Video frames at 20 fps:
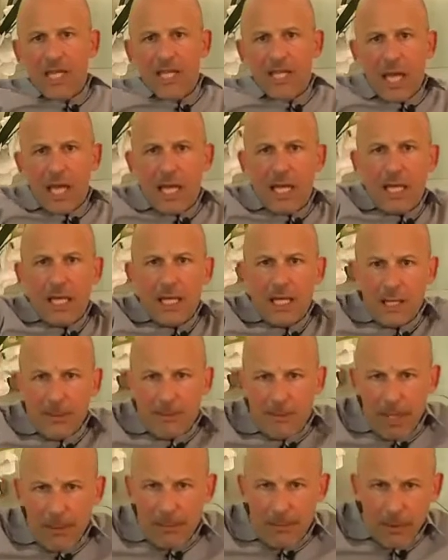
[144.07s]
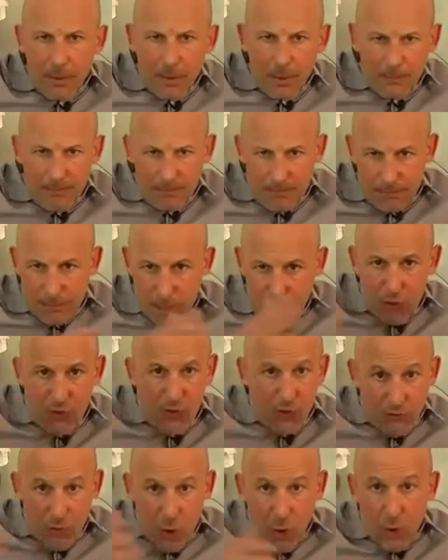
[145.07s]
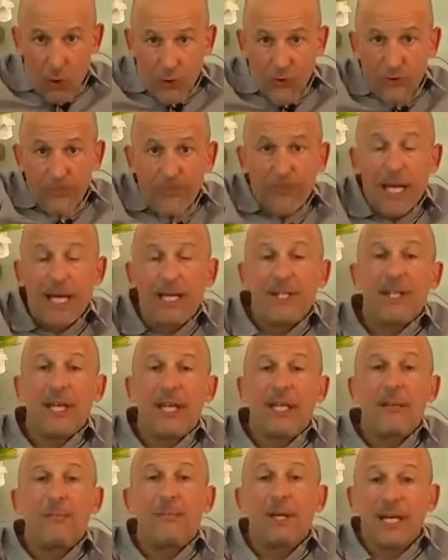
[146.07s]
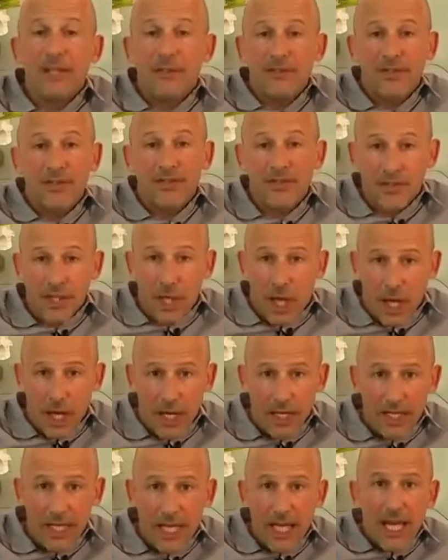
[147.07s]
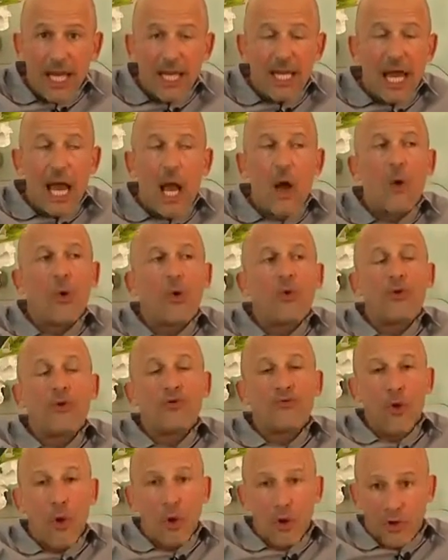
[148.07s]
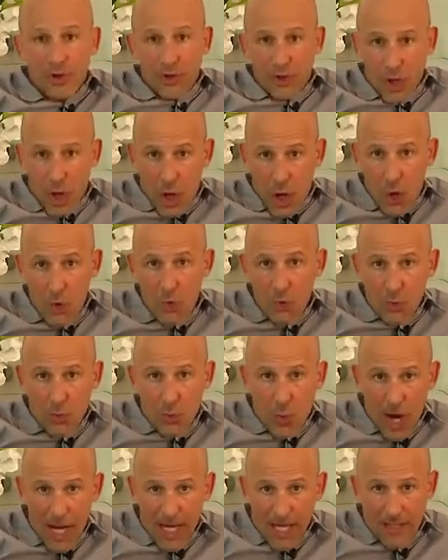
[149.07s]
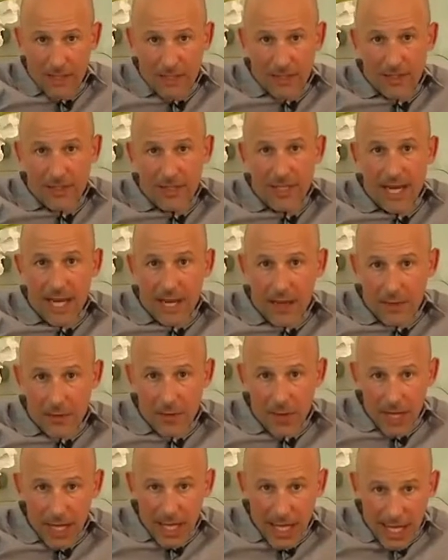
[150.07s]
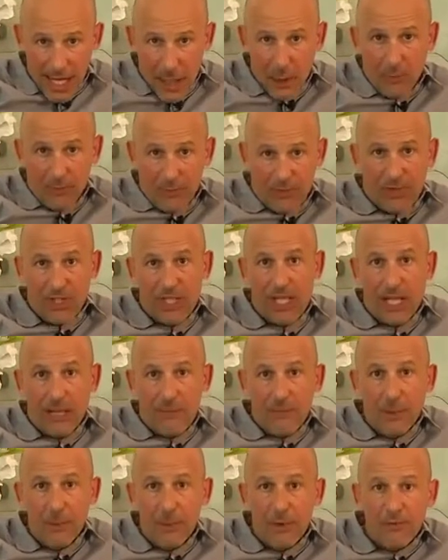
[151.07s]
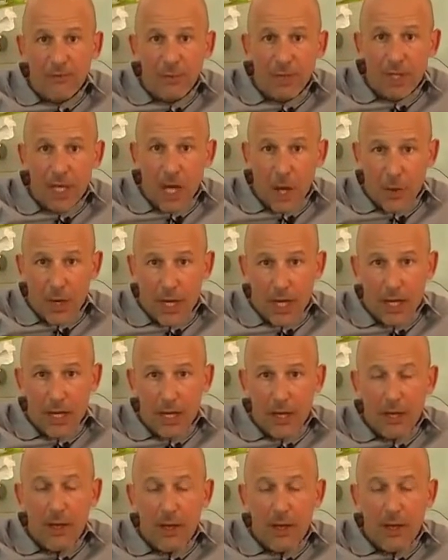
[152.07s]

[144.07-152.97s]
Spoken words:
Say the people push the rock onto mud and it begins to slide. Now, the rock's own weight now helps to keep the movement going.